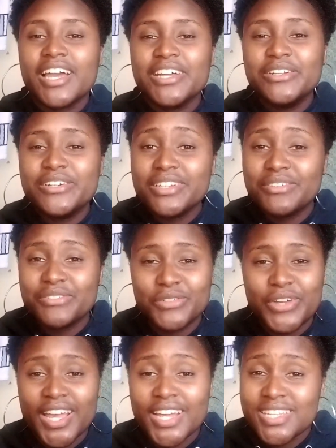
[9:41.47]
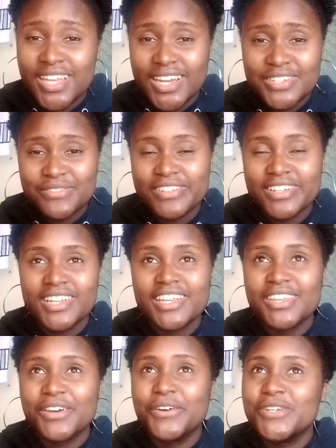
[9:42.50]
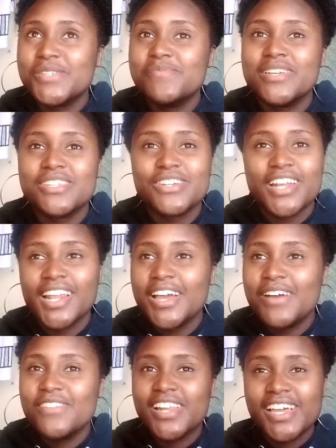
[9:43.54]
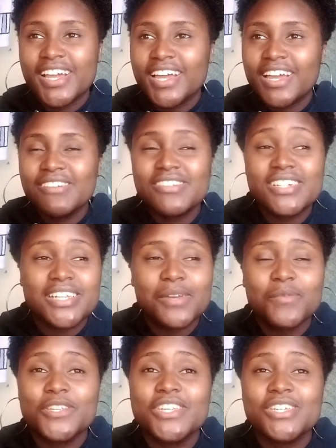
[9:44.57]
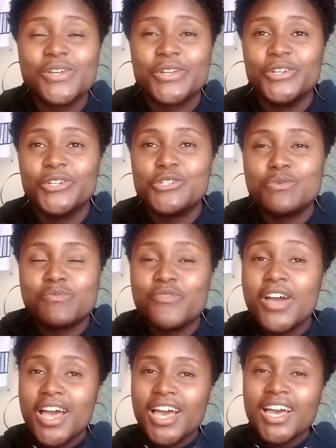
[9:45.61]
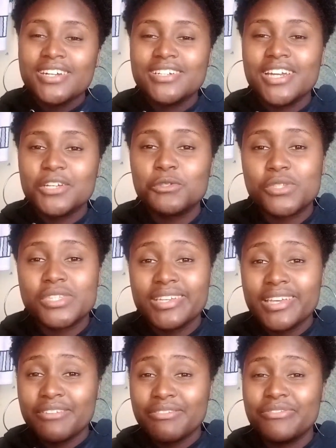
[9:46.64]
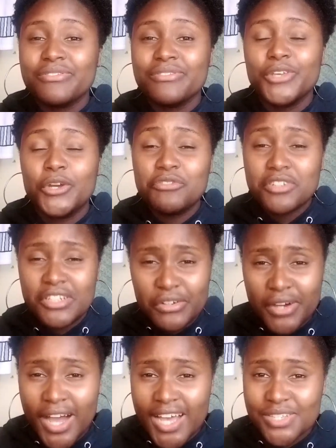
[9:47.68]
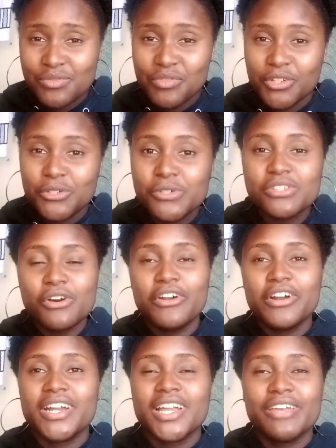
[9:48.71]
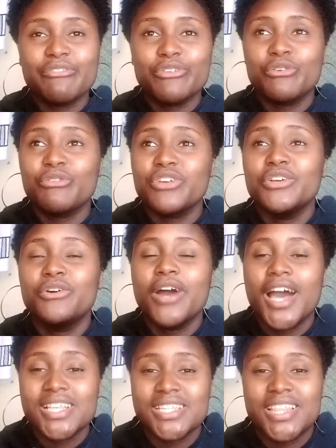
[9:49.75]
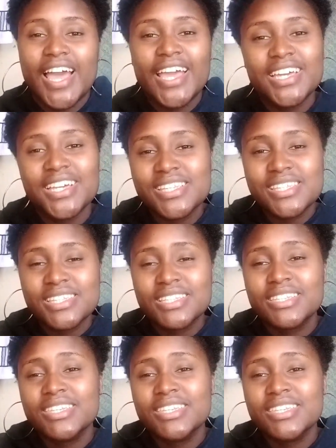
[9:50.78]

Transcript: I don't know if you get that feeling, because personally I'm like, every time you're just on YouTube trying to see if your video has views or if your video has likes.